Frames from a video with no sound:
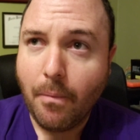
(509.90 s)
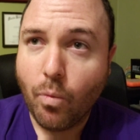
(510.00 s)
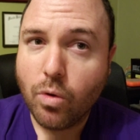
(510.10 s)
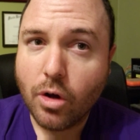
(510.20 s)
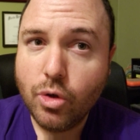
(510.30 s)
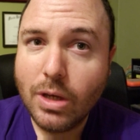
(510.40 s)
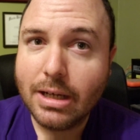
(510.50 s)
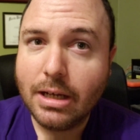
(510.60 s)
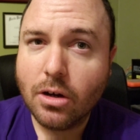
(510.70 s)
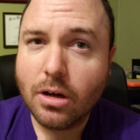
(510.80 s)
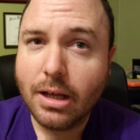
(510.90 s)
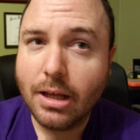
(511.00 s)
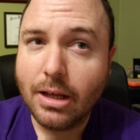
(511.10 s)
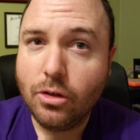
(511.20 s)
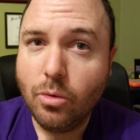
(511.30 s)
What all you get in here,
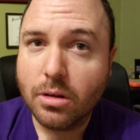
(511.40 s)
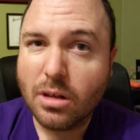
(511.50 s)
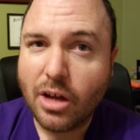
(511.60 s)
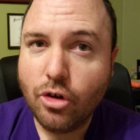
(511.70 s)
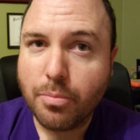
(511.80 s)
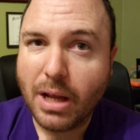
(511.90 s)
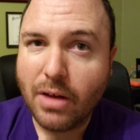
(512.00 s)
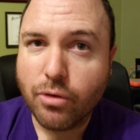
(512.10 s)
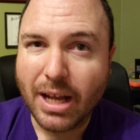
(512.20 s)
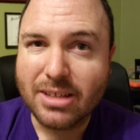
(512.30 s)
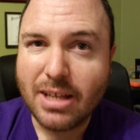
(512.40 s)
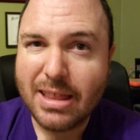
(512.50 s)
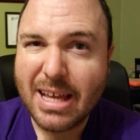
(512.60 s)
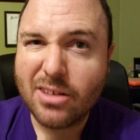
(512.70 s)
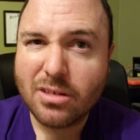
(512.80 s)
you would thought you were paying for like a
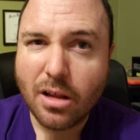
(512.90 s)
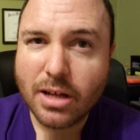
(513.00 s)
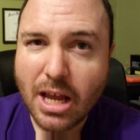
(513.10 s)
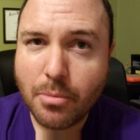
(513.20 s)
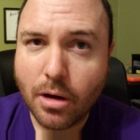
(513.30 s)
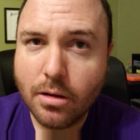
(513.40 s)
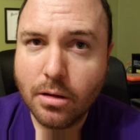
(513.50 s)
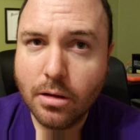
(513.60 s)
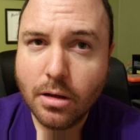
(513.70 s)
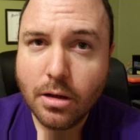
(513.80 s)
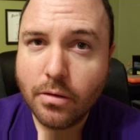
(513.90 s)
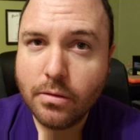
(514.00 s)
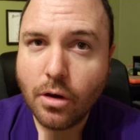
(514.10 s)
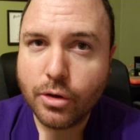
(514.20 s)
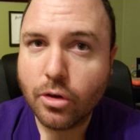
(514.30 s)
$10,000 camera.
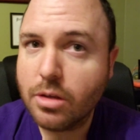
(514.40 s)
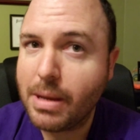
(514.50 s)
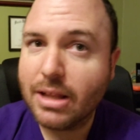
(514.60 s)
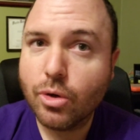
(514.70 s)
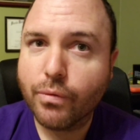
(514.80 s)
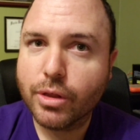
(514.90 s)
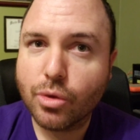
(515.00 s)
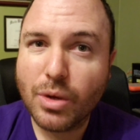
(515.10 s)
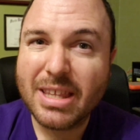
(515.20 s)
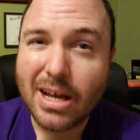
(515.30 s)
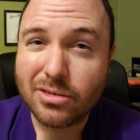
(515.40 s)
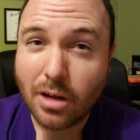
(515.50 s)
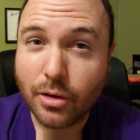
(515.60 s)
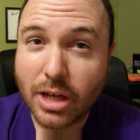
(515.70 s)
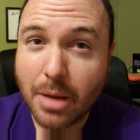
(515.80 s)
No, you're only paying a little over
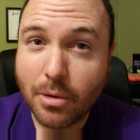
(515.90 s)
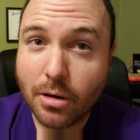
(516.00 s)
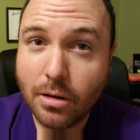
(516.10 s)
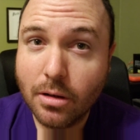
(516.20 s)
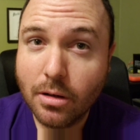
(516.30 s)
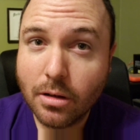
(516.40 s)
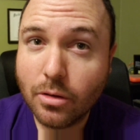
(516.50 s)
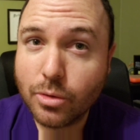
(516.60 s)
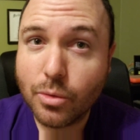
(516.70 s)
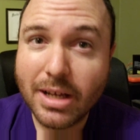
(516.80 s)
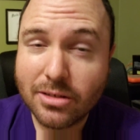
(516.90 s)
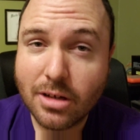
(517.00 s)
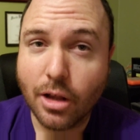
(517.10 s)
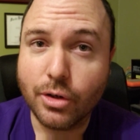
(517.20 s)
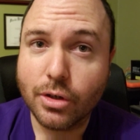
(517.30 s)
$3,000 camera. A little
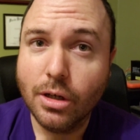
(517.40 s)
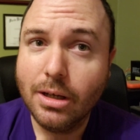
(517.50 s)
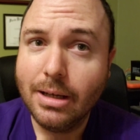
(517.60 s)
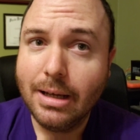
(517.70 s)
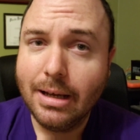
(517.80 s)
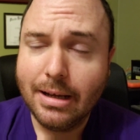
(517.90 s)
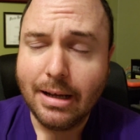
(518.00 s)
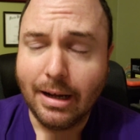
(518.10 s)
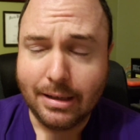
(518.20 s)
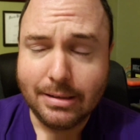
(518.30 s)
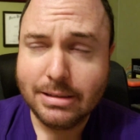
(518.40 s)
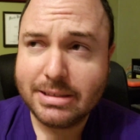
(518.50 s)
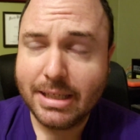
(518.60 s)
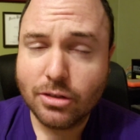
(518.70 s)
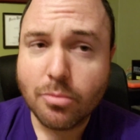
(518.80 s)
$3,000. This
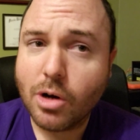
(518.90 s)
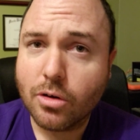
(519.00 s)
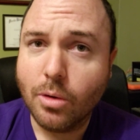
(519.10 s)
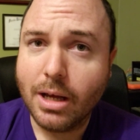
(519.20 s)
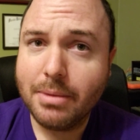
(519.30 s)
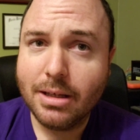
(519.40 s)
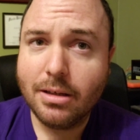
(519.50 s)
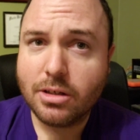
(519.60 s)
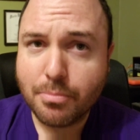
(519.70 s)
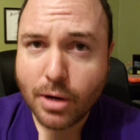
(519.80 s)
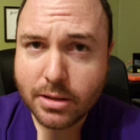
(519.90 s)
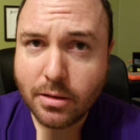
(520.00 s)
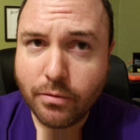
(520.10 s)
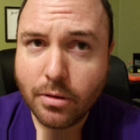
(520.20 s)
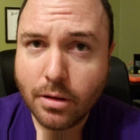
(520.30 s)
thing is remarkable. I mean, it's
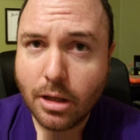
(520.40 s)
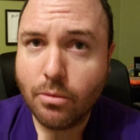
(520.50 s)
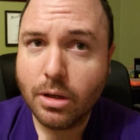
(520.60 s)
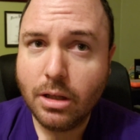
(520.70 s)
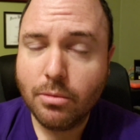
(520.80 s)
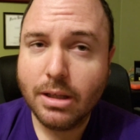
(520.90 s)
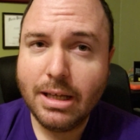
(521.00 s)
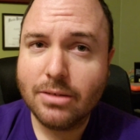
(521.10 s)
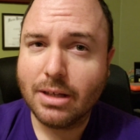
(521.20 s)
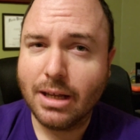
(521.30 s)
impressive. It really, really is.